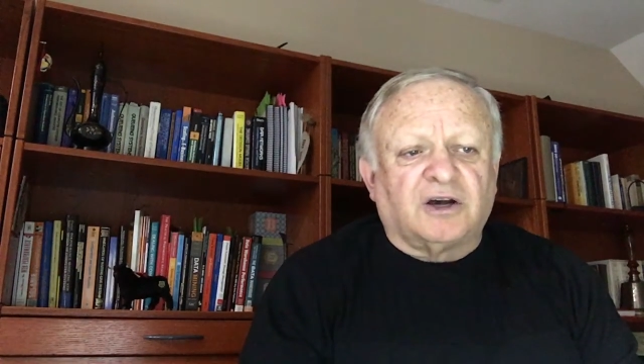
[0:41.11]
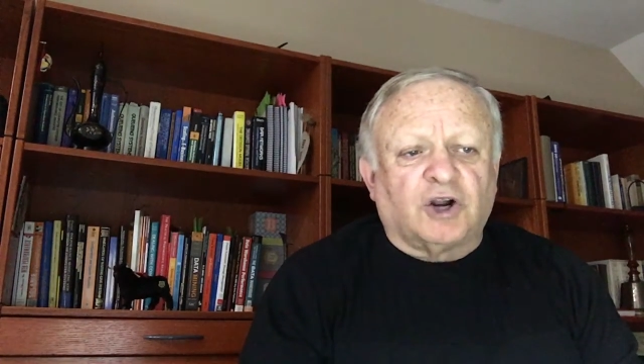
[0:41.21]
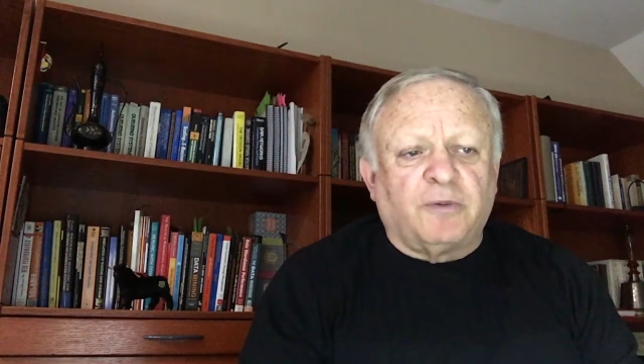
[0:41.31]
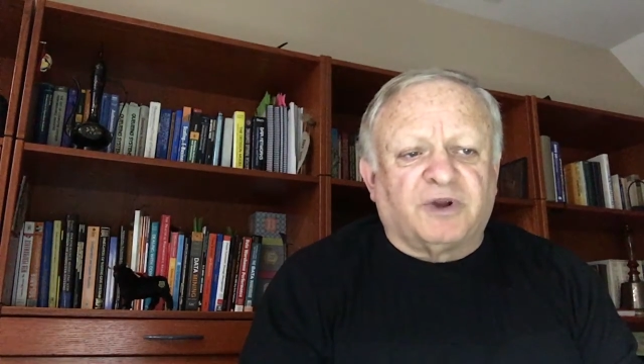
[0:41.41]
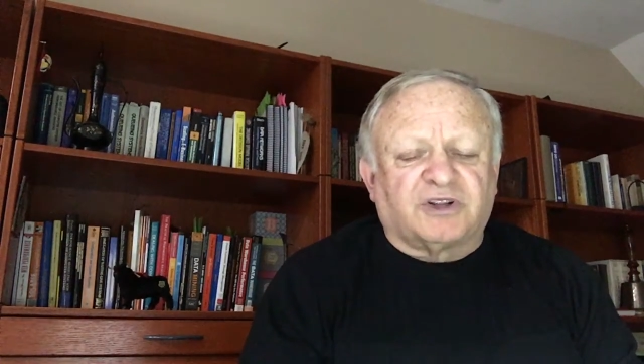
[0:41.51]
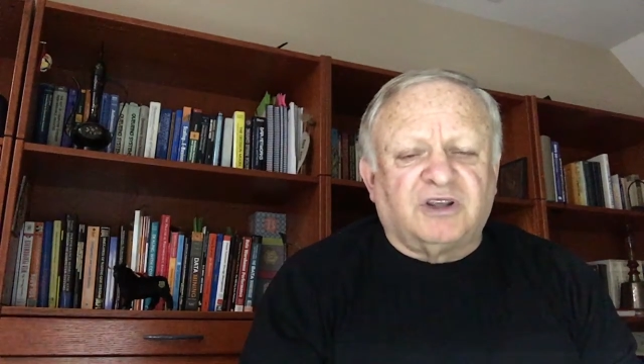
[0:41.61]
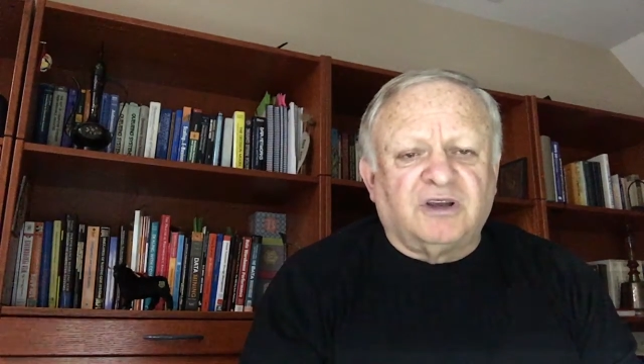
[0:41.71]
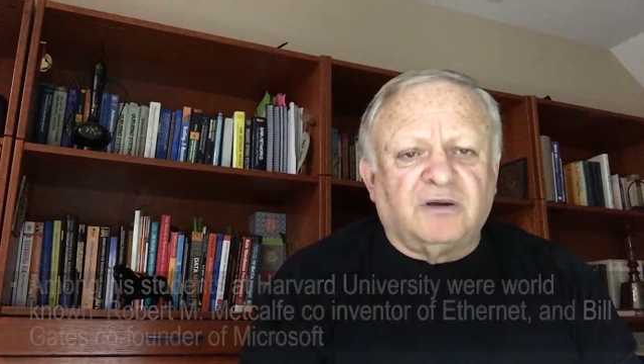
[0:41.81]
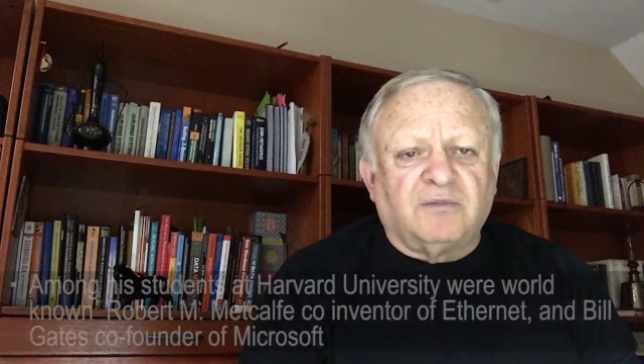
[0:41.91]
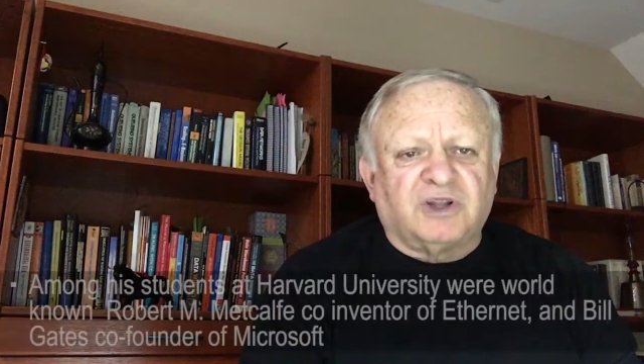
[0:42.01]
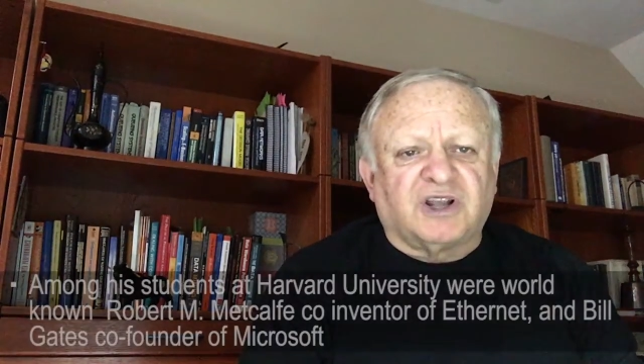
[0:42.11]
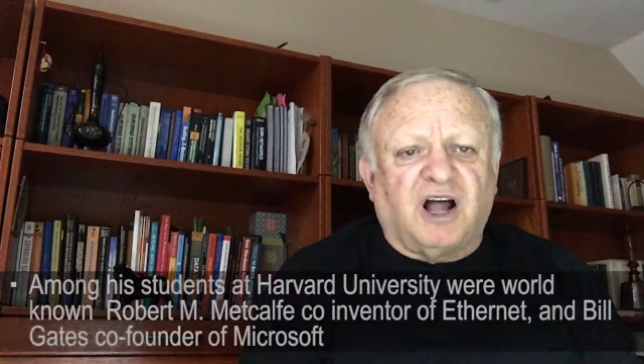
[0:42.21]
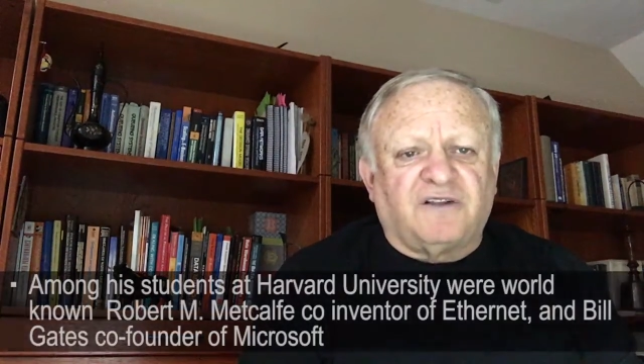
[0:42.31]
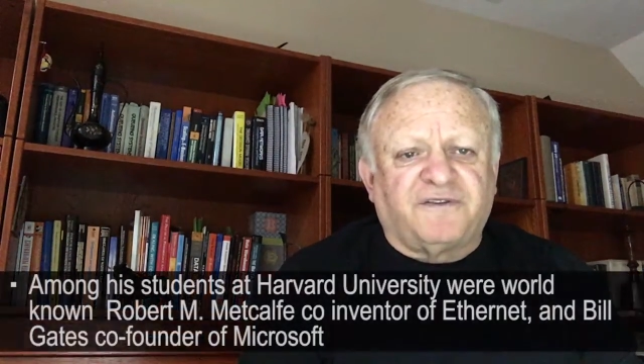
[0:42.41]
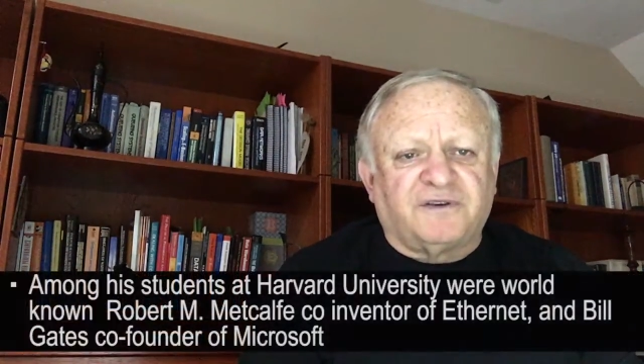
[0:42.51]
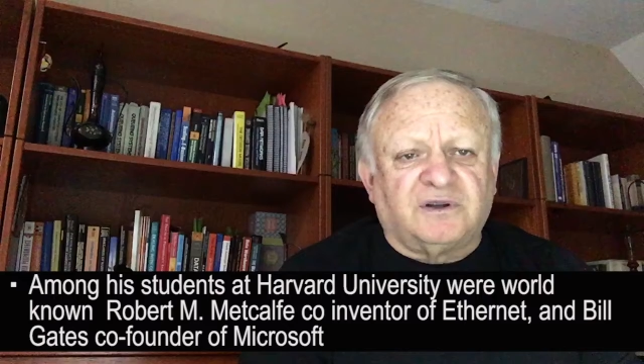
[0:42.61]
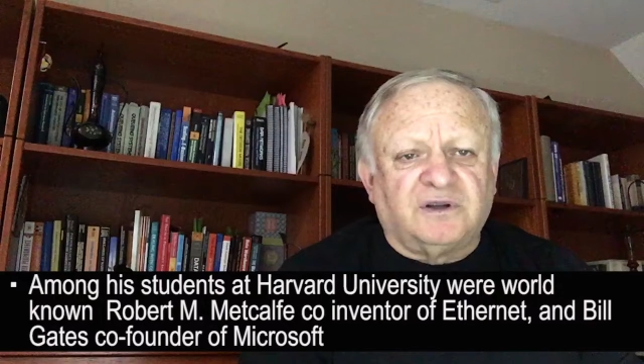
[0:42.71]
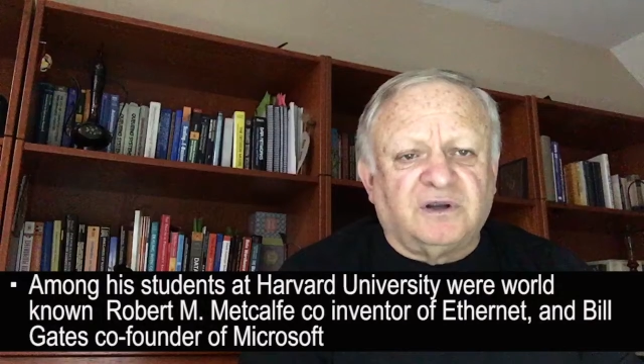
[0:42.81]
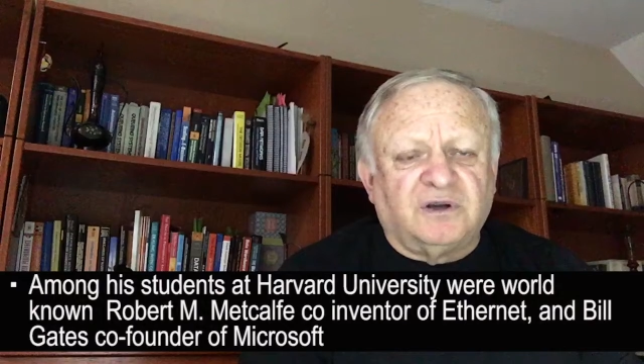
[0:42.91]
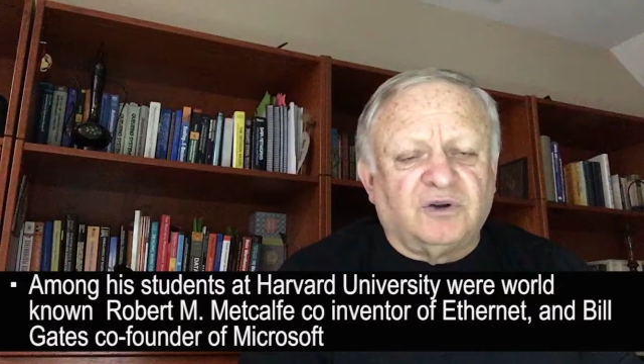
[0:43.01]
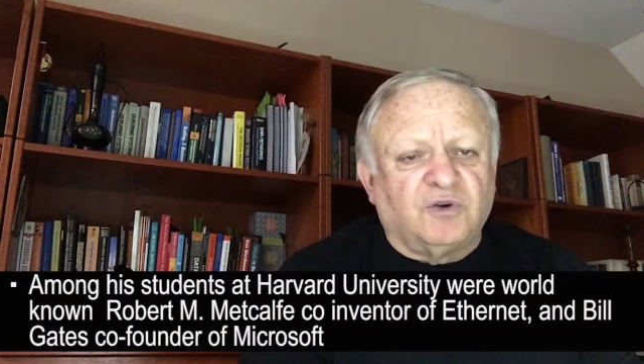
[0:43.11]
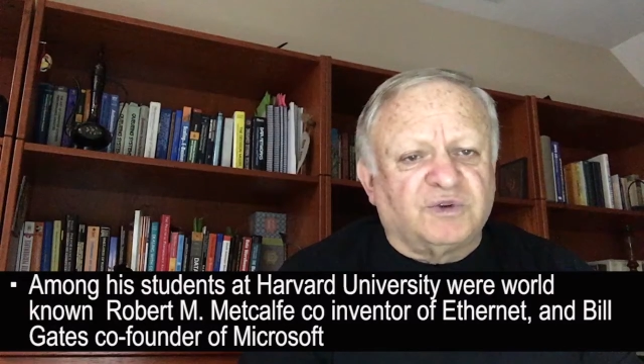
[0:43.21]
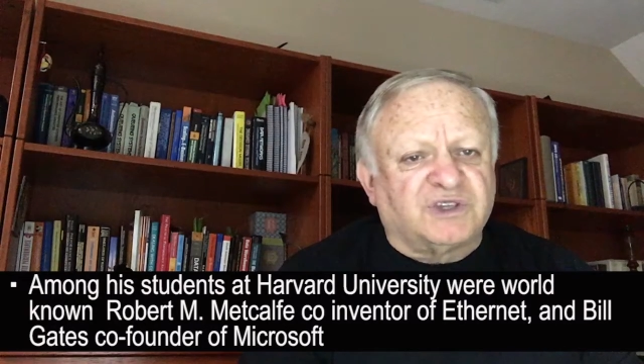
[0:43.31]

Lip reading: Robert Metcalfe, who